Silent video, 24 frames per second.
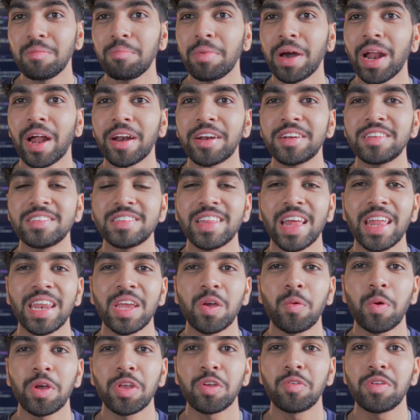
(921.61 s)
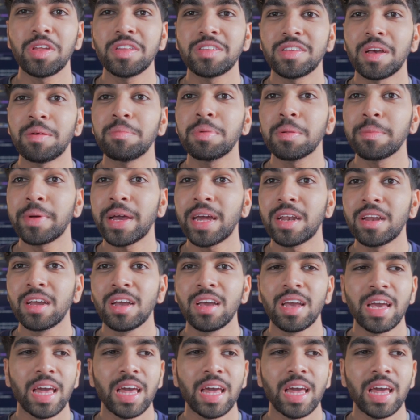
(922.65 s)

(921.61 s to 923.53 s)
but understanding what you need to implement